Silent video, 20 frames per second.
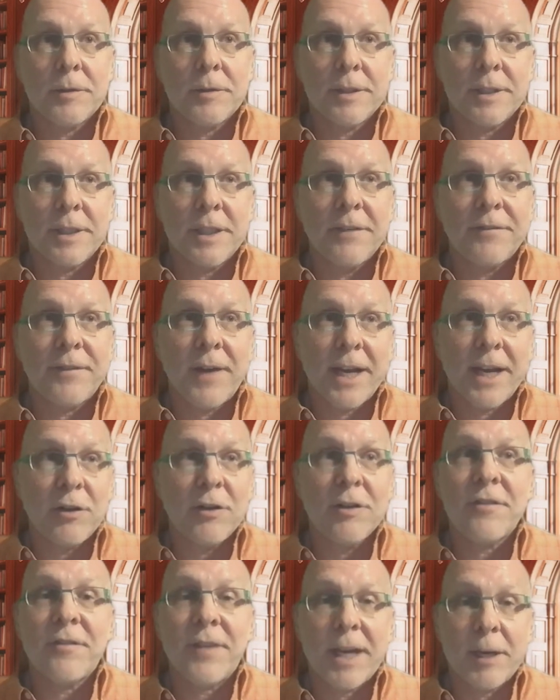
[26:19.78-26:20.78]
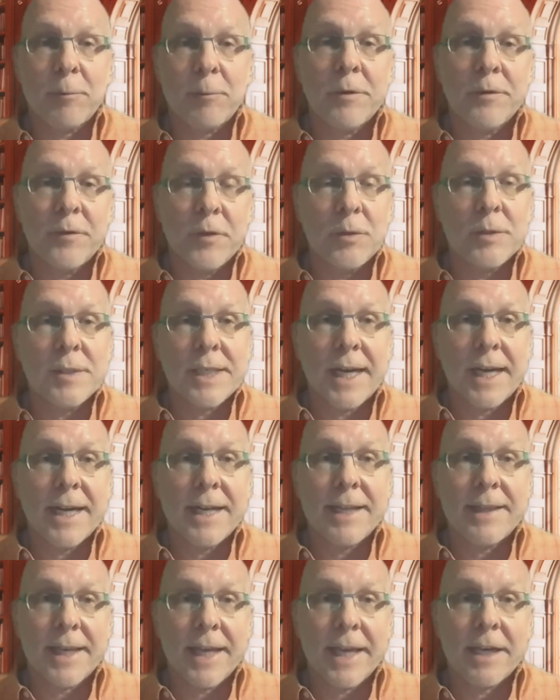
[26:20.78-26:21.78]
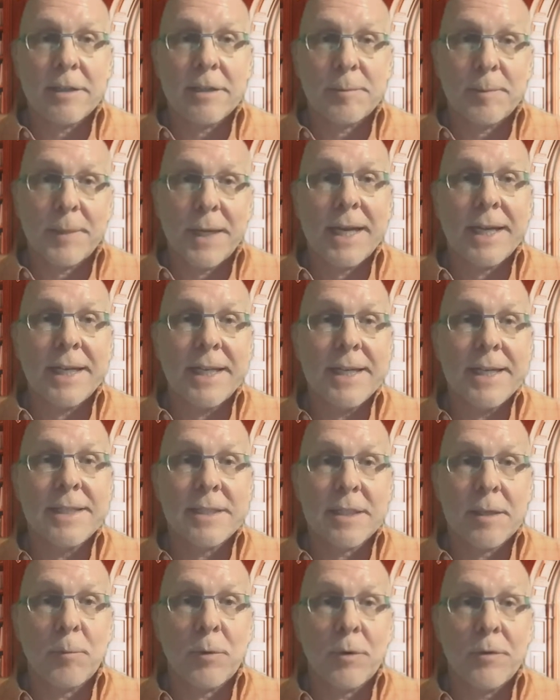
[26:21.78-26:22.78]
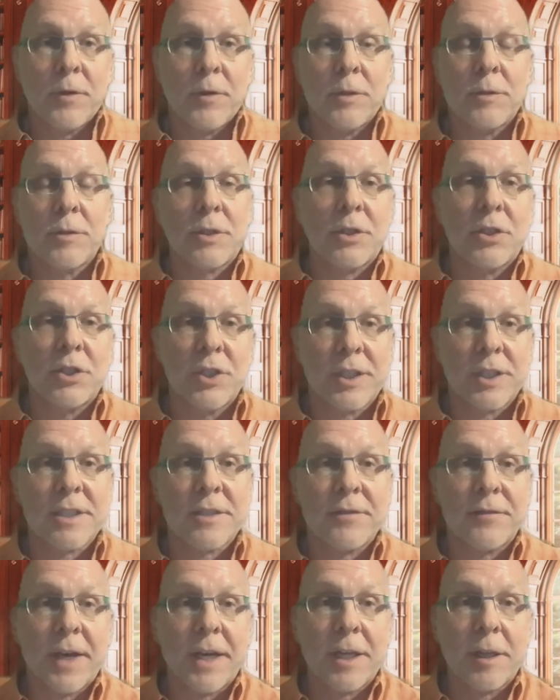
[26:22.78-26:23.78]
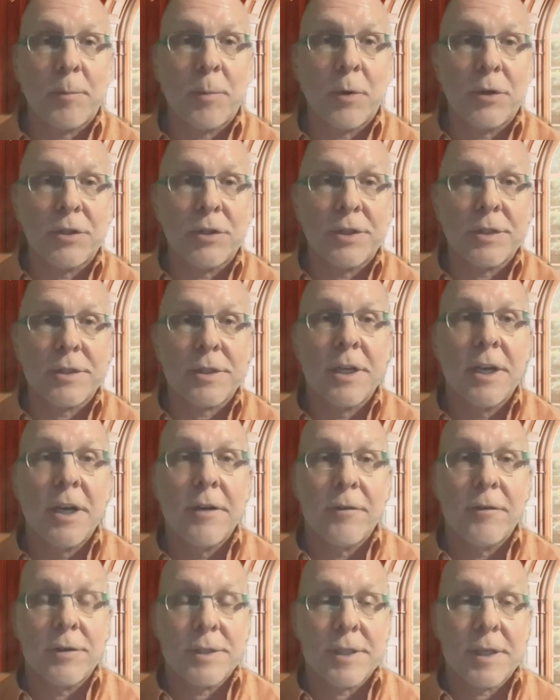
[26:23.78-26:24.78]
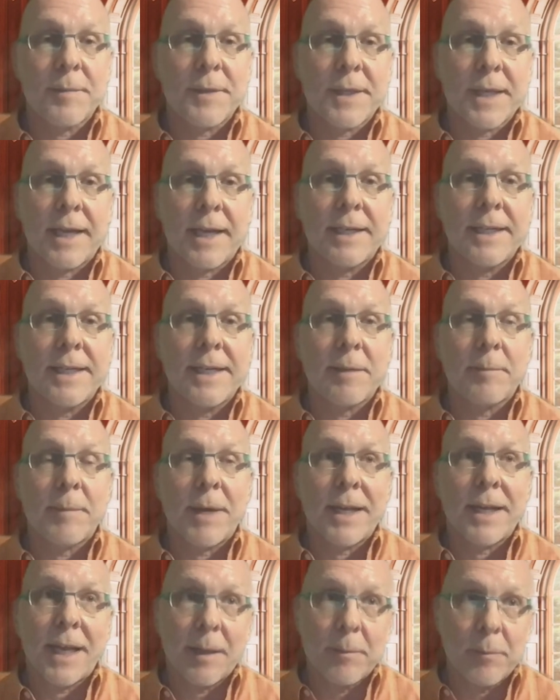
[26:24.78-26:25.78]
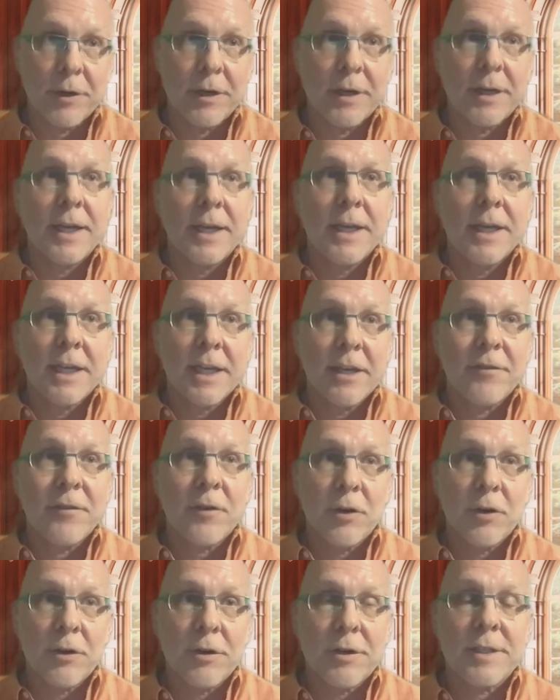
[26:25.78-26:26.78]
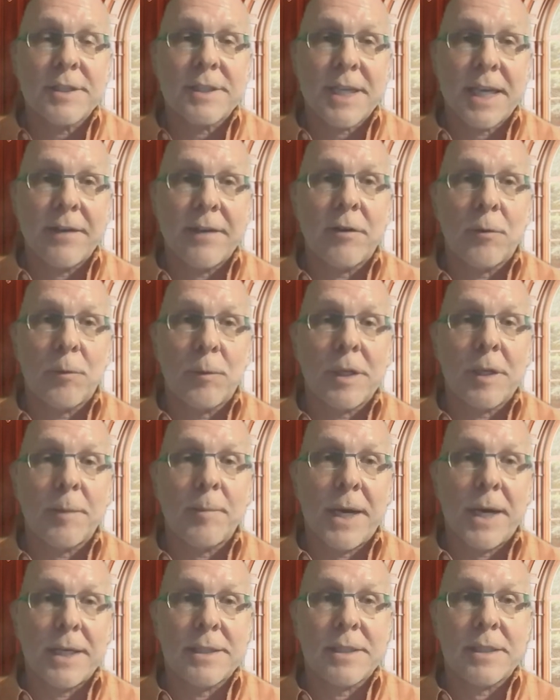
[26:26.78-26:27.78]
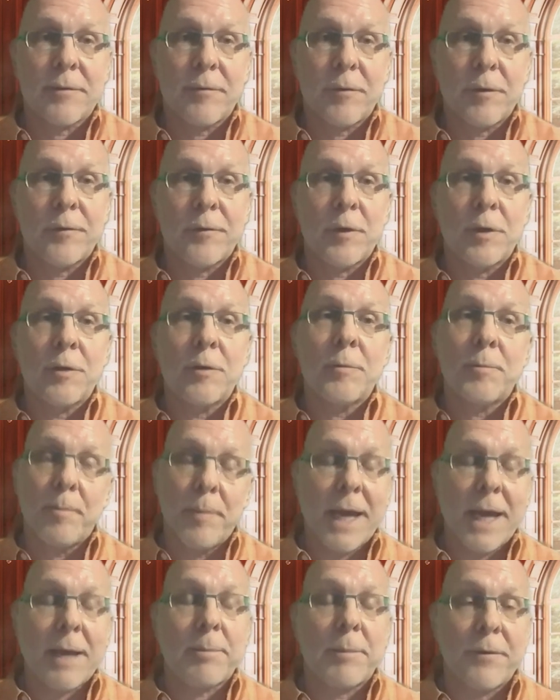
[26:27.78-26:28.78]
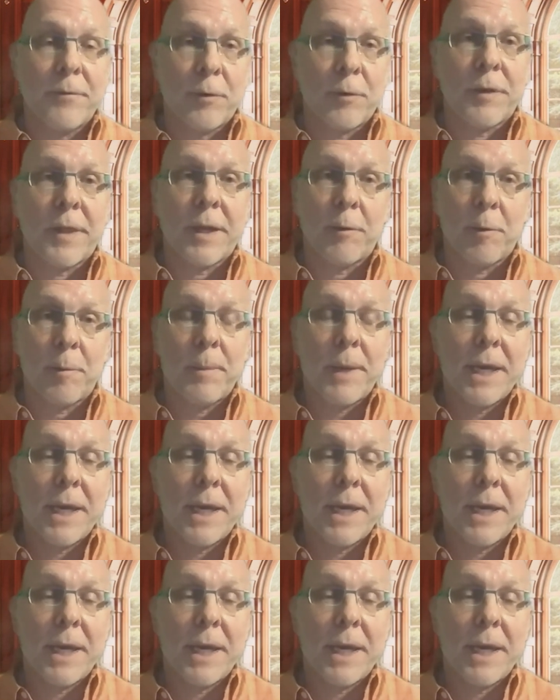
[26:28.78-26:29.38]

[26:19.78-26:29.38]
if I couldn't find reviews in anything else, but I needed some reviews to justify the purchase for something I needed in my library, if Kirkus gave it a really positive review back before they were